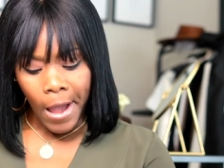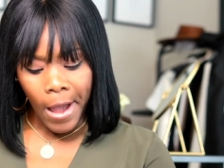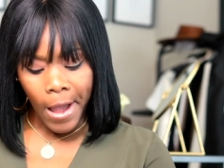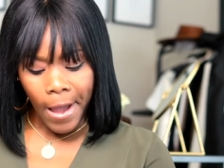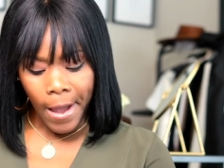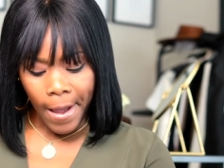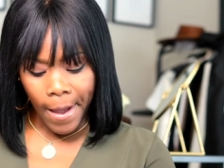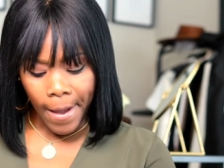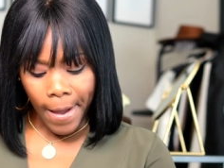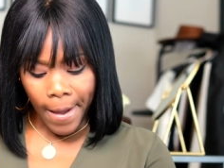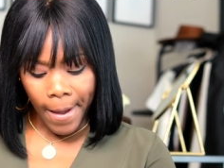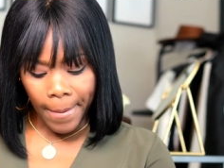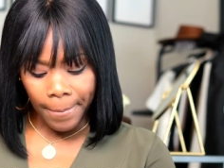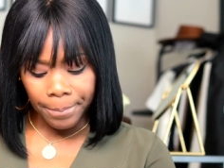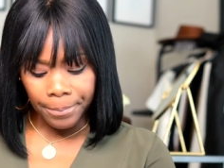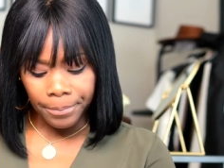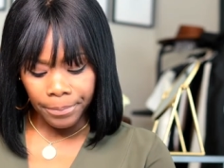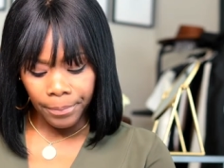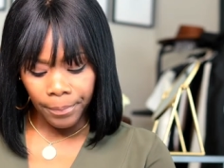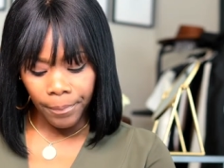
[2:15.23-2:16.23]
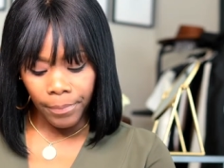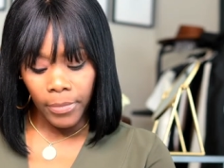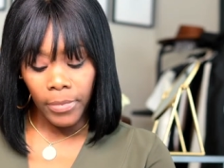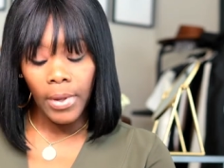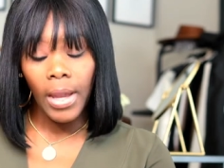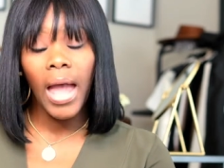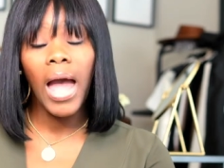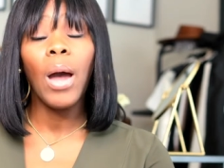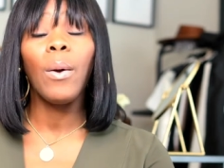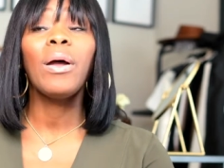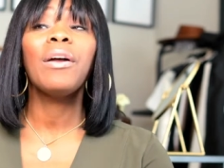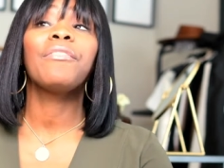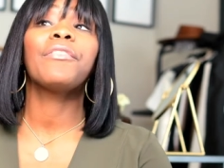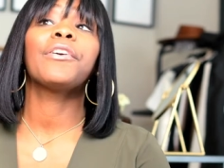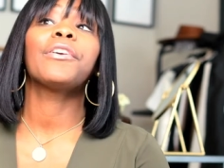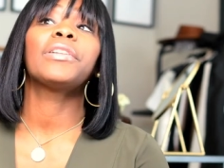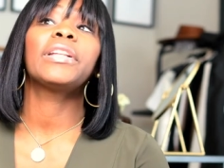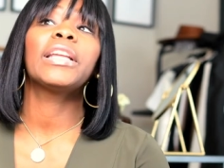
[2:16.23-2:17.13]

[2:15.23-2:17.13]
Um, however,